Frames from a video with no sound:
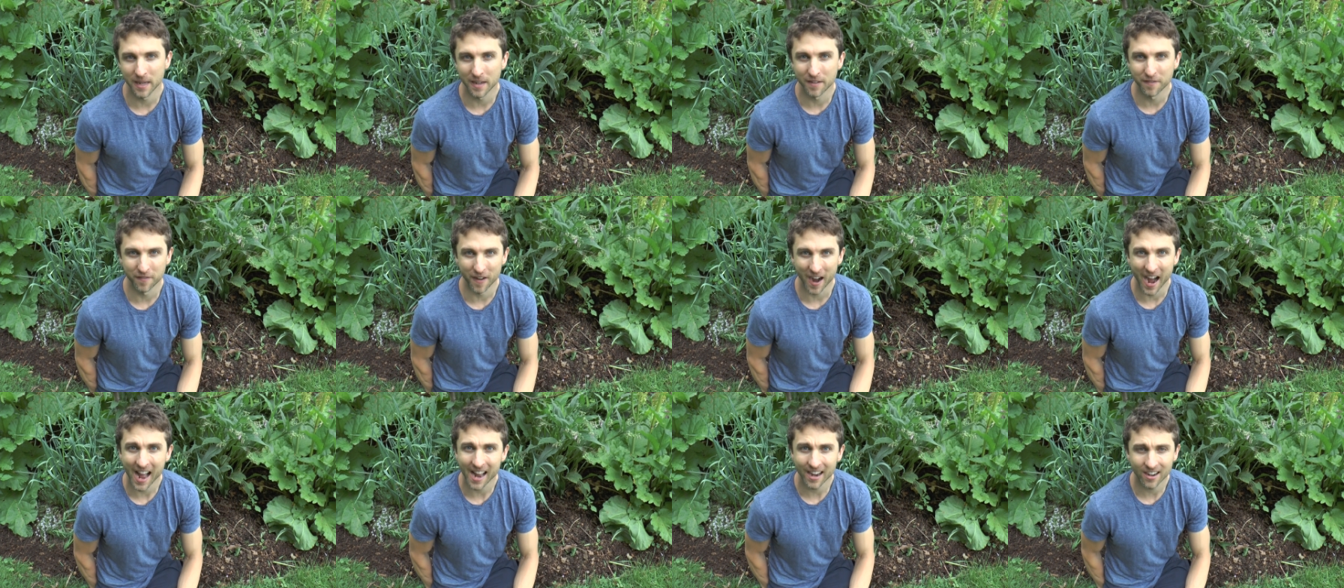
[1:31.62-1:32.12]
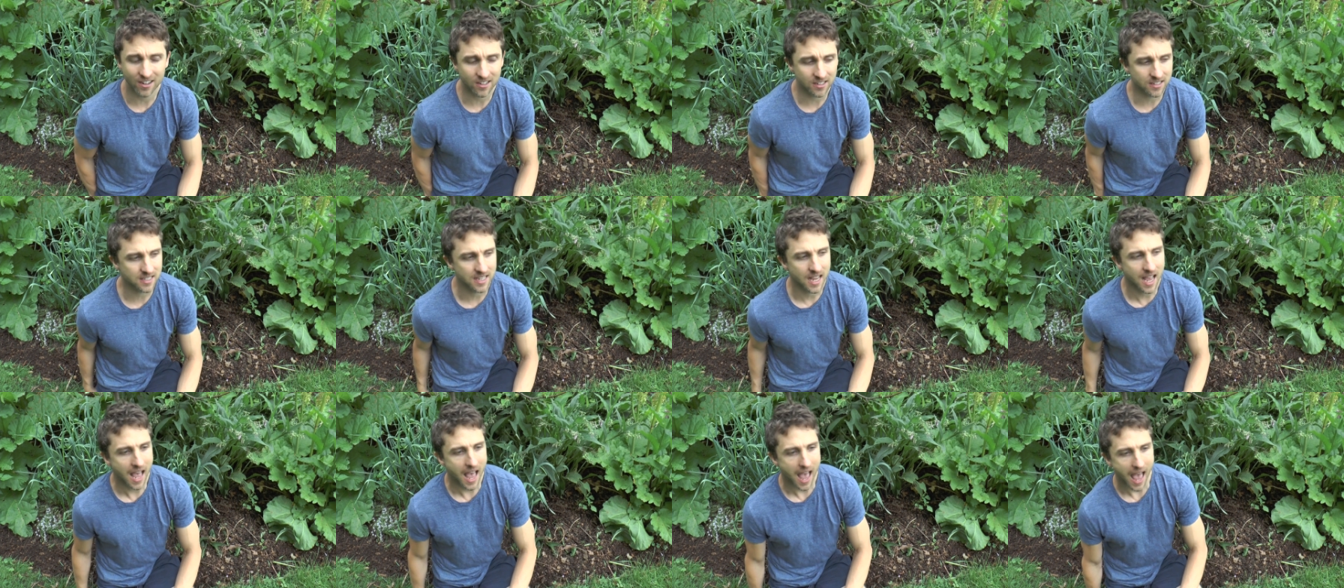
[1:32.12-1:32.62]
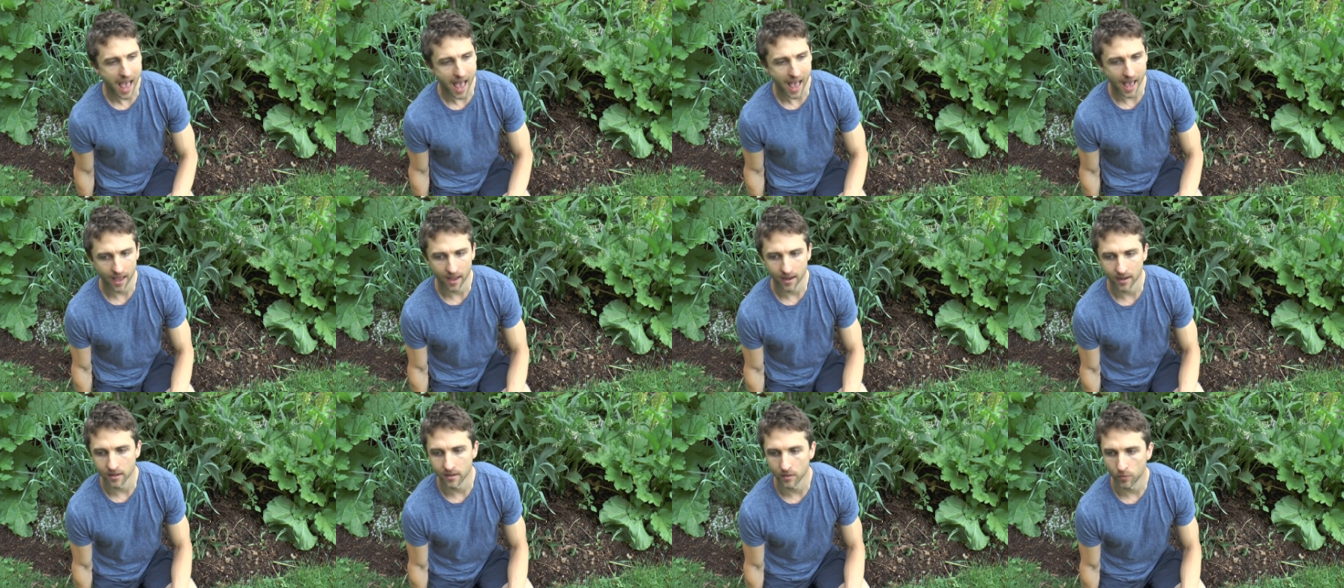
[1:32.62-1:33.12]
fires,
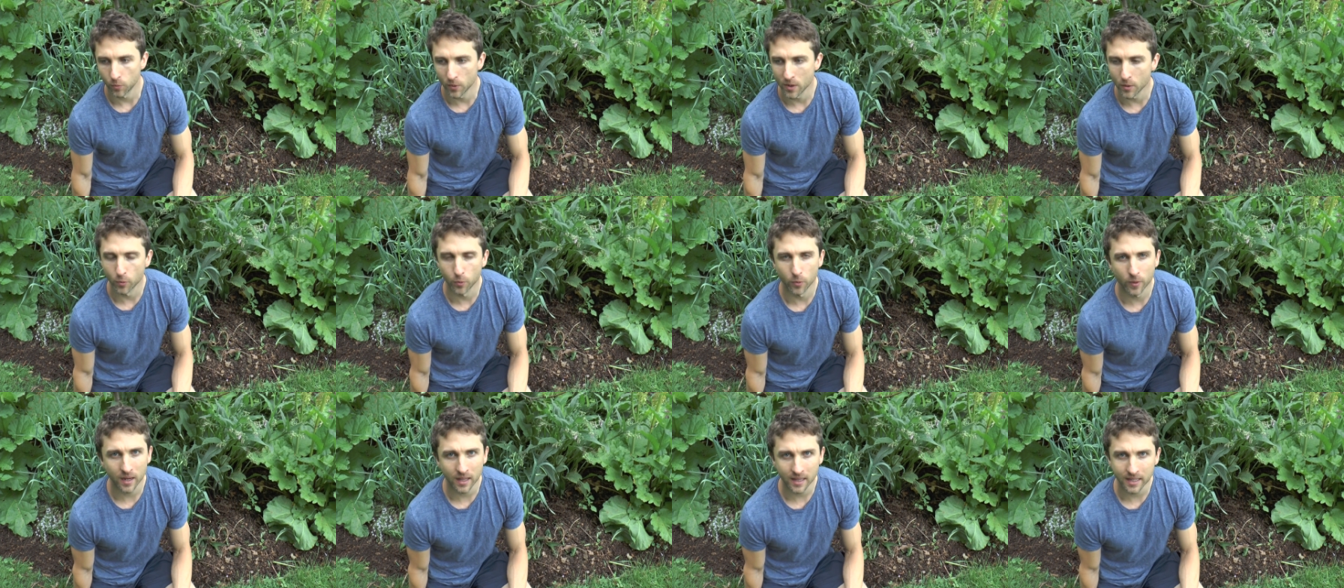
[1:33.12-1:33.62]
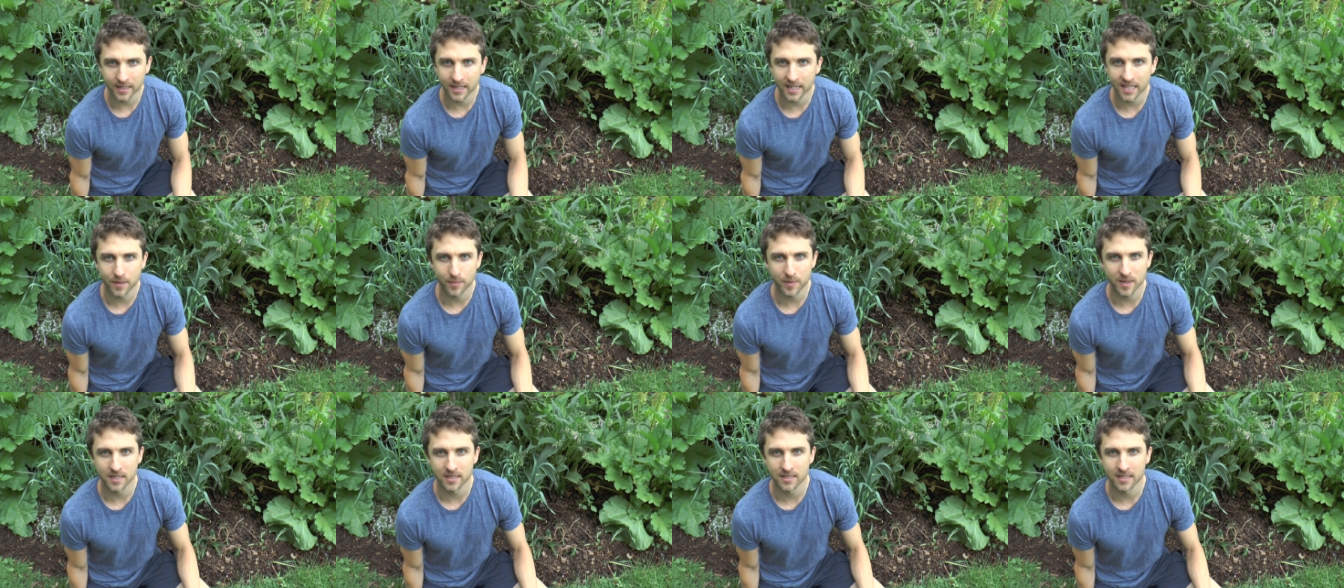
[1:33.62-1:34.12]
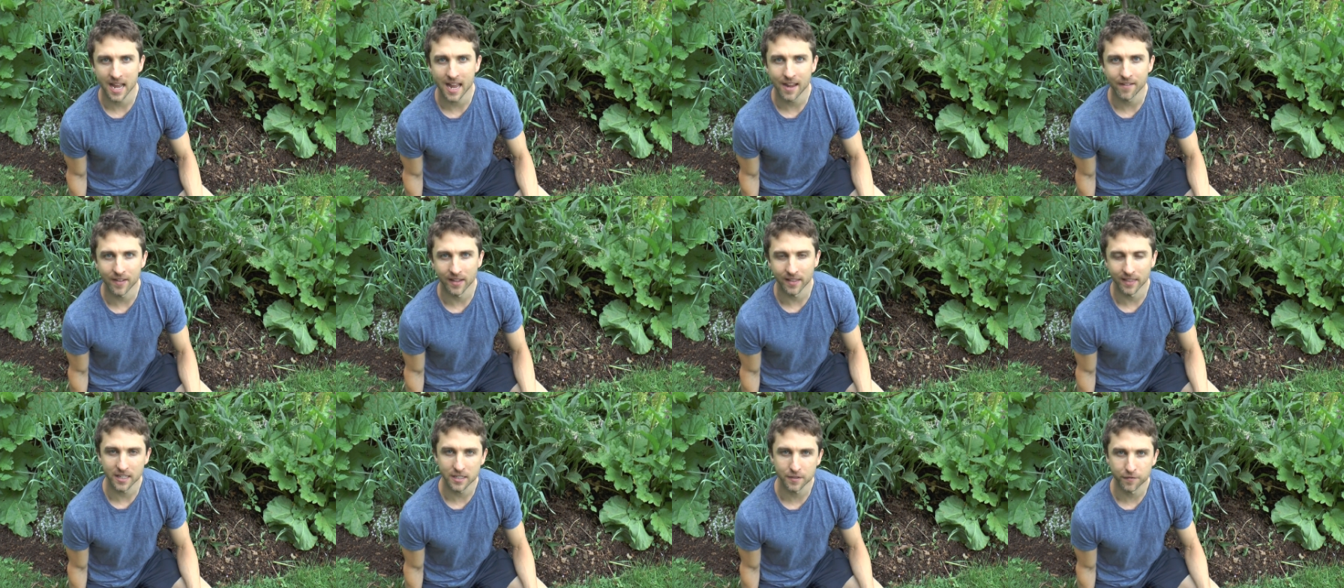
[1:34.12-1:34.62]
and we really need to be
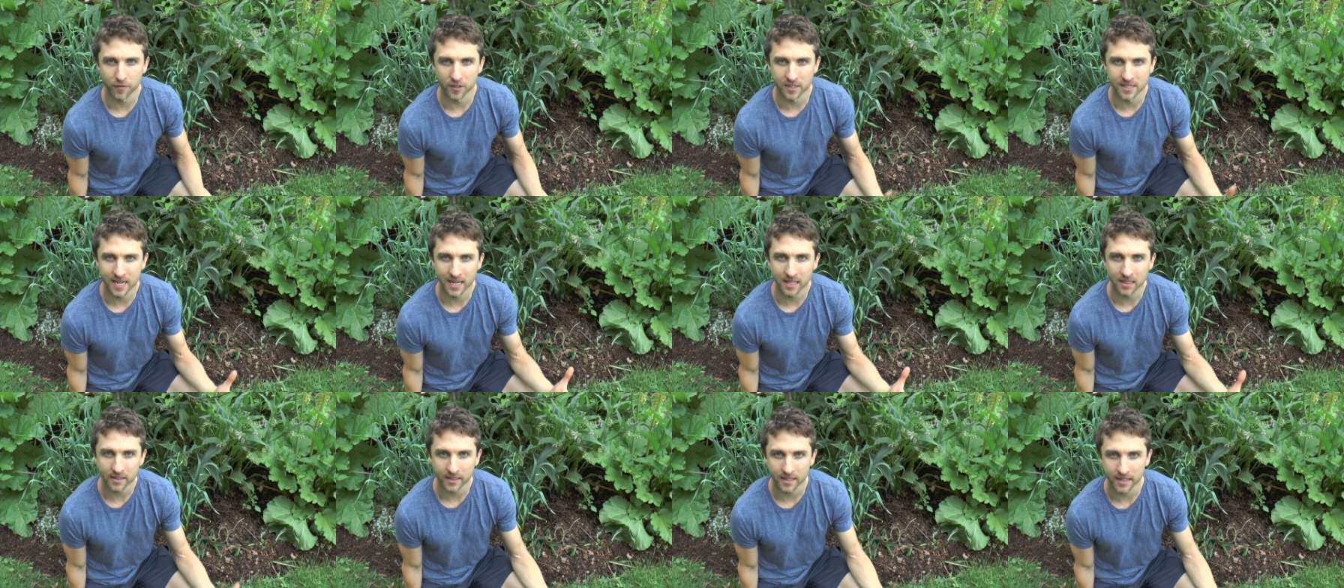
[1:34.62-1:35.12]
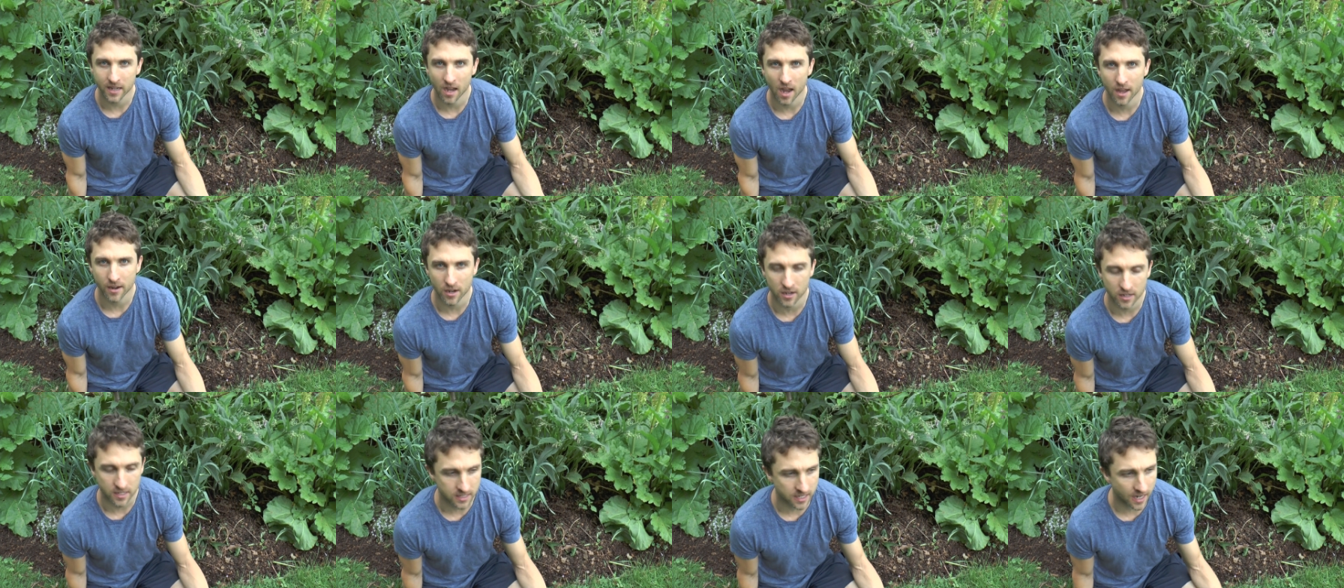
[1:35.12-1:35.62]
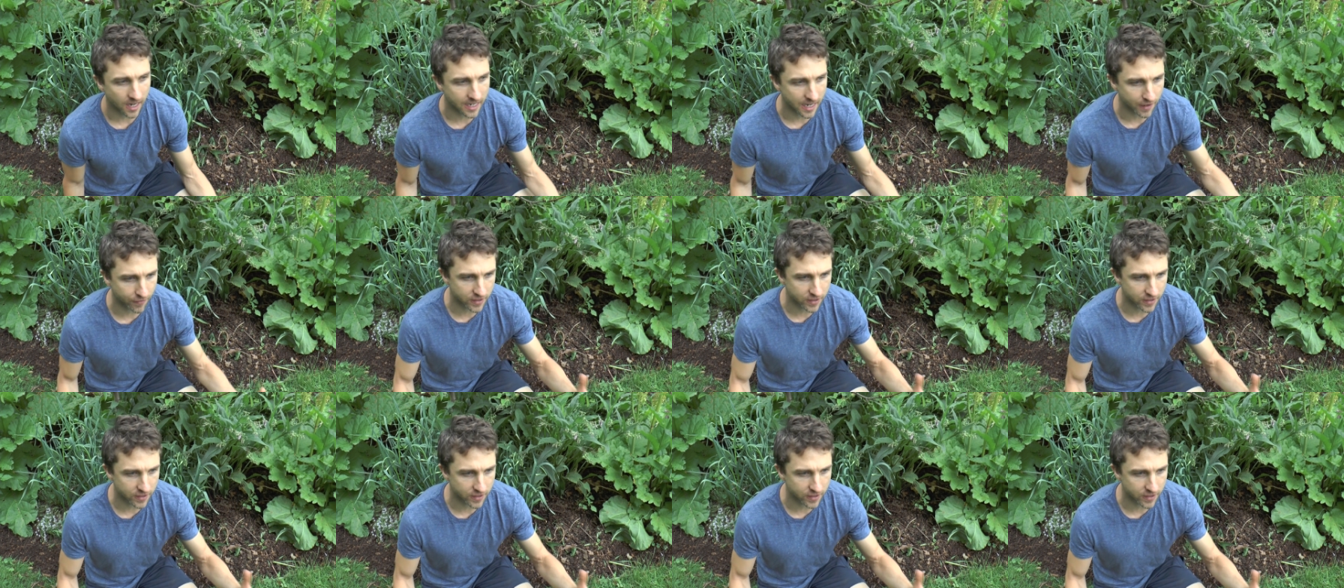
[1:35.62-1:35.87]
saving this fertility on our site.